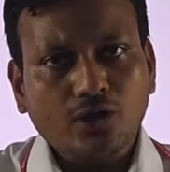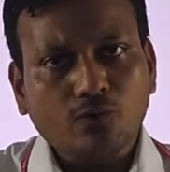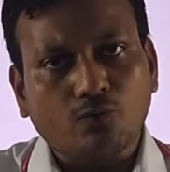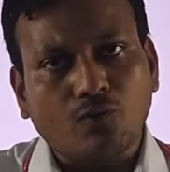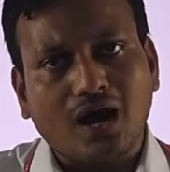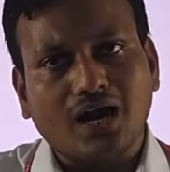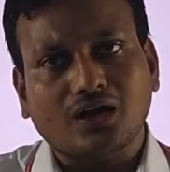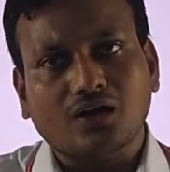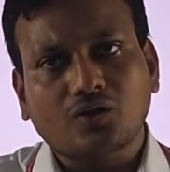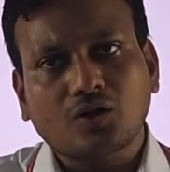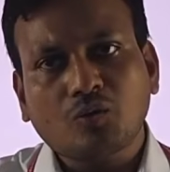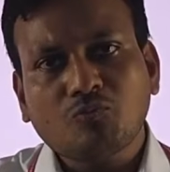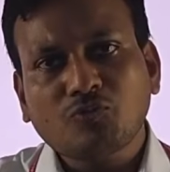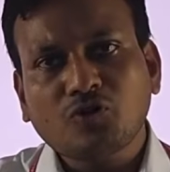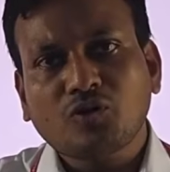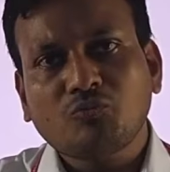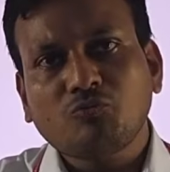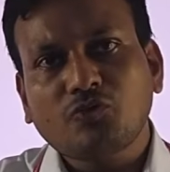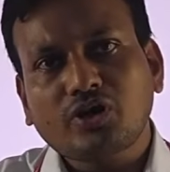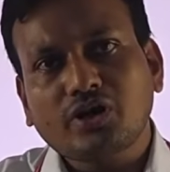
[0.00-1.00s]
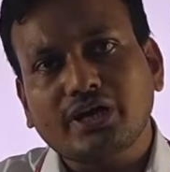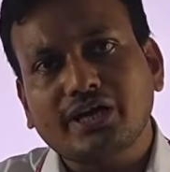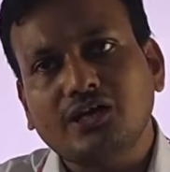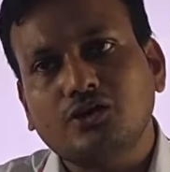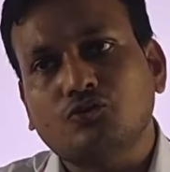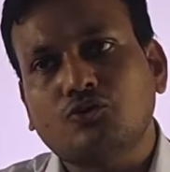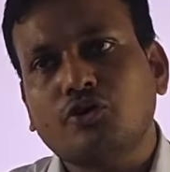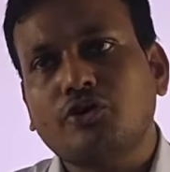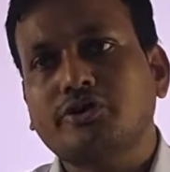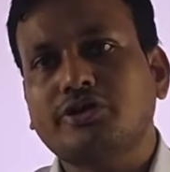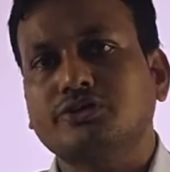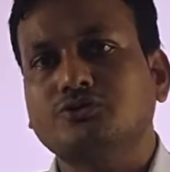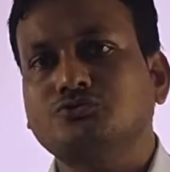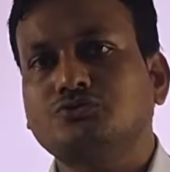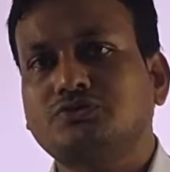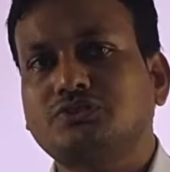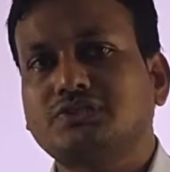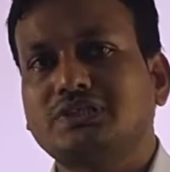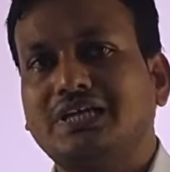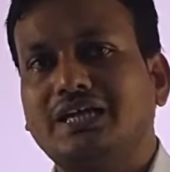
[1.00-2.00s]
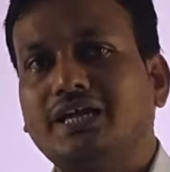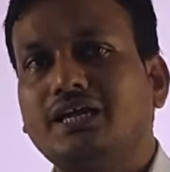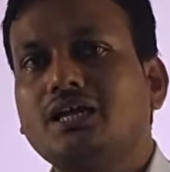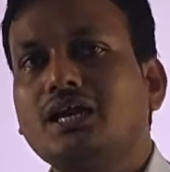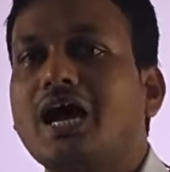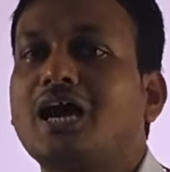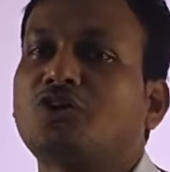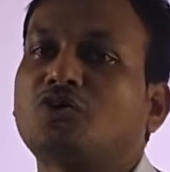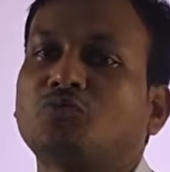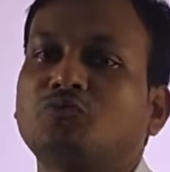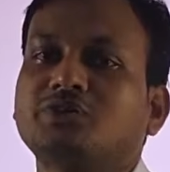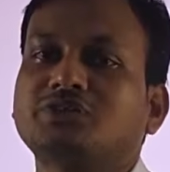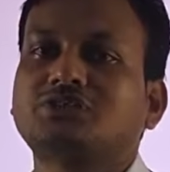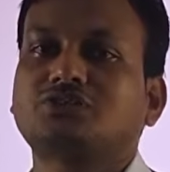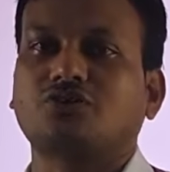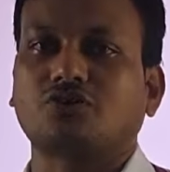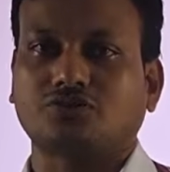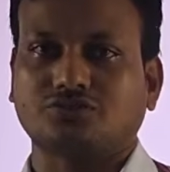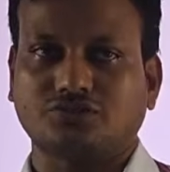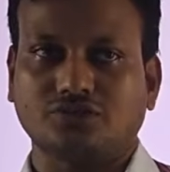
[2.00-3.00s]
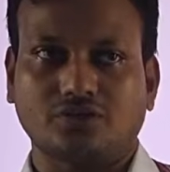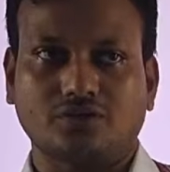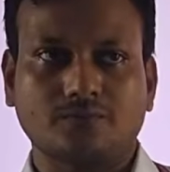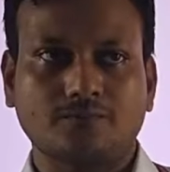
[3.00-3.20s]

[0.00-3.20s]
quantum number introduced in atomic structure?